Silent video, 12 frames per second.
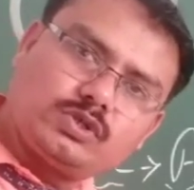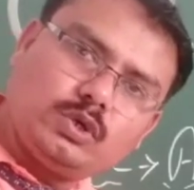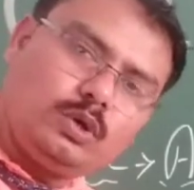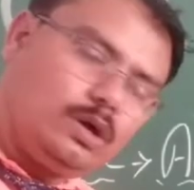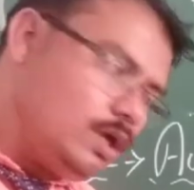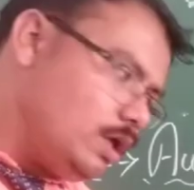
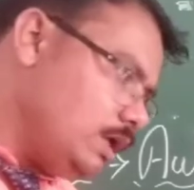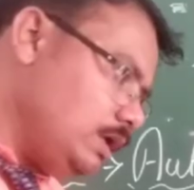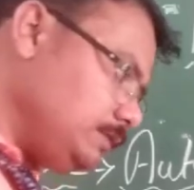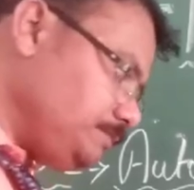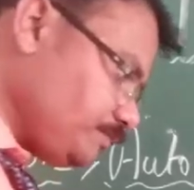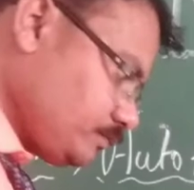
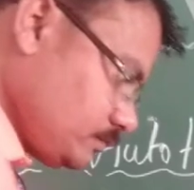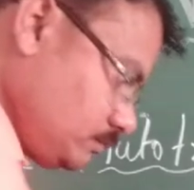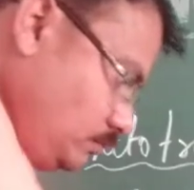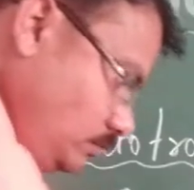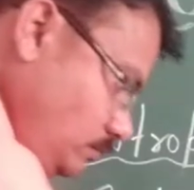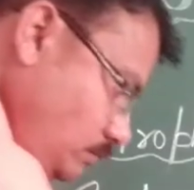So
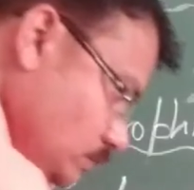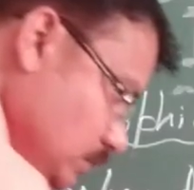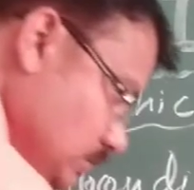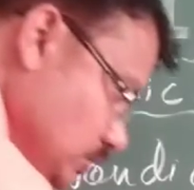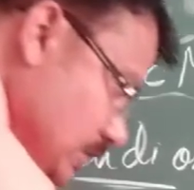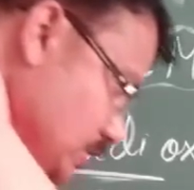
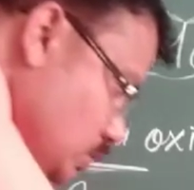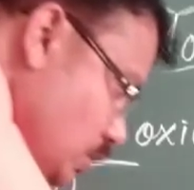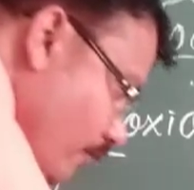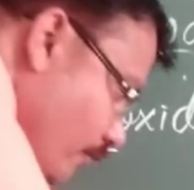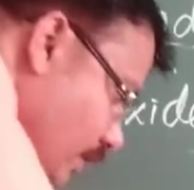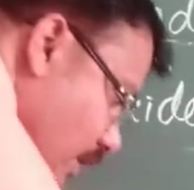the changing
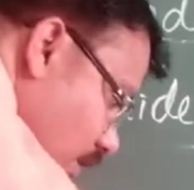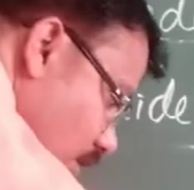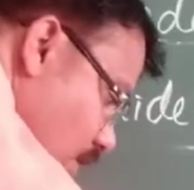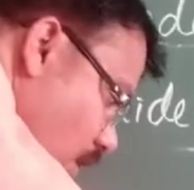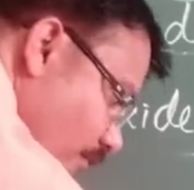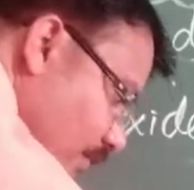of
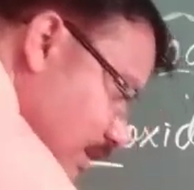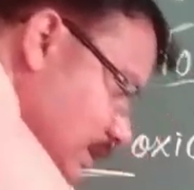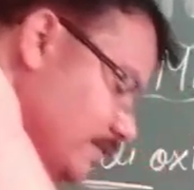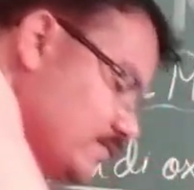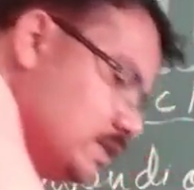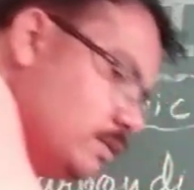color of the
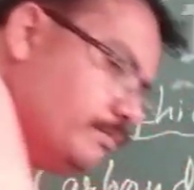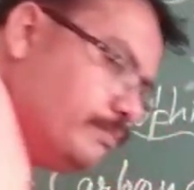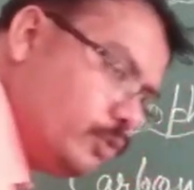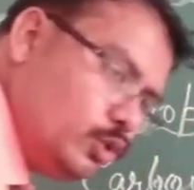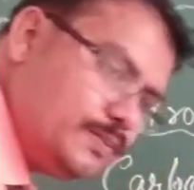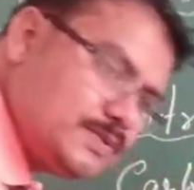leaves
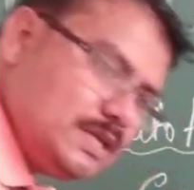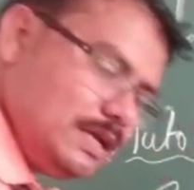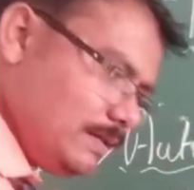proves